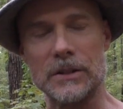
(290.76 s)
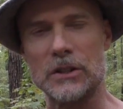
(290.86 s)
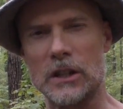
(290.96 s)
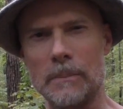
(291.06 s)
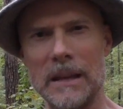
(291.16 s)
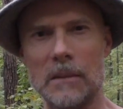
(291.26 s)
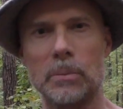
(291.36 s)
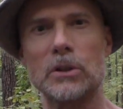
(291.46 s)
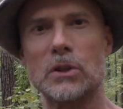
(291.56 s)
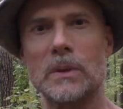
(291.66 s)
to me it
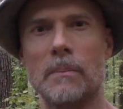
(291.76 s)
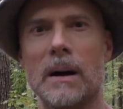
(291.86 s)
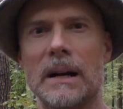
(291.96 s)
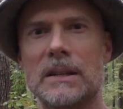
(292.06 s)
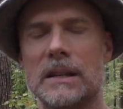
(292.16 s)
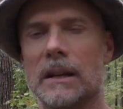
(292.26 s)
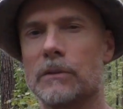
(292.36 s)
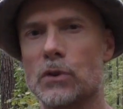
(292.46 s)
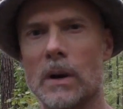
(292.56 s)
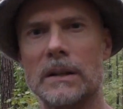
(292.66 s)
puts you in the mindset
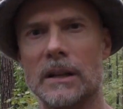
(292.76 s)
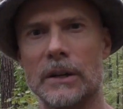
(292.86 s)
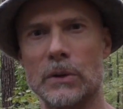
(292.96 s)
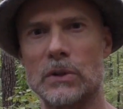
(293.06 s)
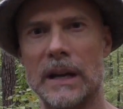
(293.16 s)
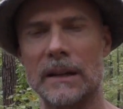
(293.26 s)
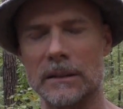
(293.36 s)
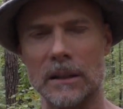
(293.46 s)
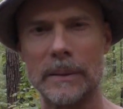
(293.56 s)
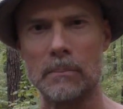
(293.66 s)
of trying to understand a
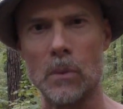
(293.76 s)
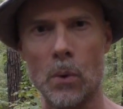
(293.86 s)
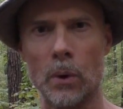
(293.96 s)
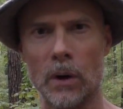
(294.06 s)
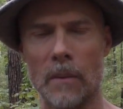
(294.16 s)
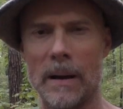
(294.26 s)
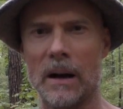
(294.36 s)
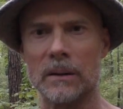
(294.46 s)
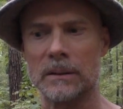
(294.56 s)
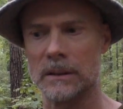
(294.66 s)
little bit more
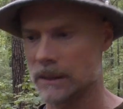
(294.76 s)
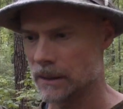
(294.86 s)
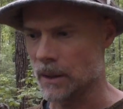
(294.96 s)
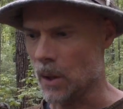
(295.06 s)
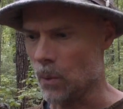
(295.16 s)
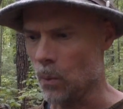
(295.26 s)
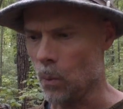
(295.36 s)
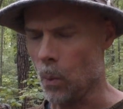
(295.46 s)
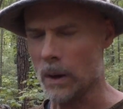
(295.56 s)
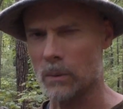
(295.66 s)
about
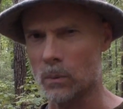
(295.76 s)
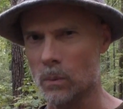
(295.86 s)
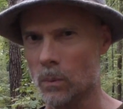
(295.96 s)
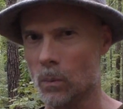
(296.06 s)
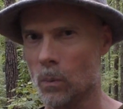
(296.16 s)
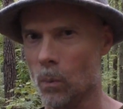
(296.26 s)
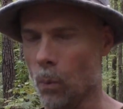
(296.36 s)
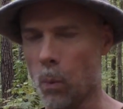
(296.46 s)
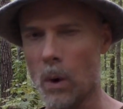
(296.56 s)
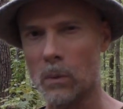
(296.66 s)
what
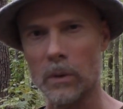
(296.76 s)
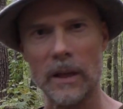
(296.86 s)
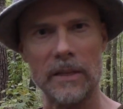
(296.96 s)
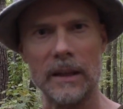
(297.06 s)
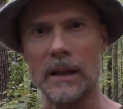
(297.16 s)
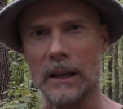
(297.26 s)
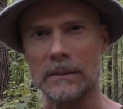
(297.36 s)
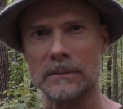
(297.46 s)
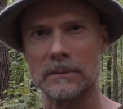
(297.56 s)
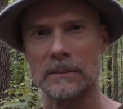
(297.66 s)
were they
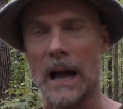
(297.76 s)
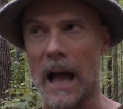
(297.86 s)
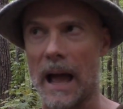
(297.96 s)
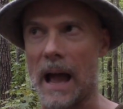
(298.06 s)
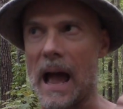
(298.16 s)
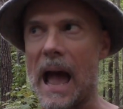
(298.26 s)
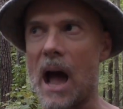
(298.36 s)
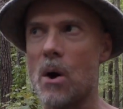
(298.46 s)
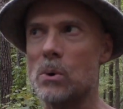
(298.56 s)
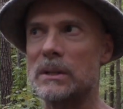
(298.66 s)
thinking?
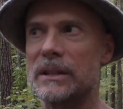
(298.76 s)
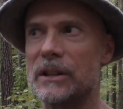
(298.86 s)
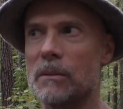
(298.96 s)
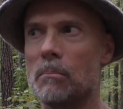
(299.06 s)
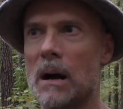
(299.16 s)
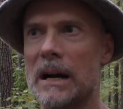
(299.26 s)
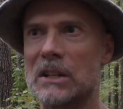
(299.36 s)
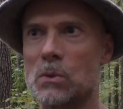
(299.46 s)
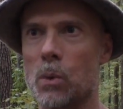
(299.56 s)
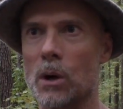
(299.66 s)
How did their
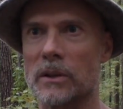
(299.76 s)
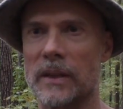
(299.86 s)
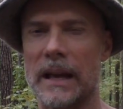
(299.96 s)
minds work that they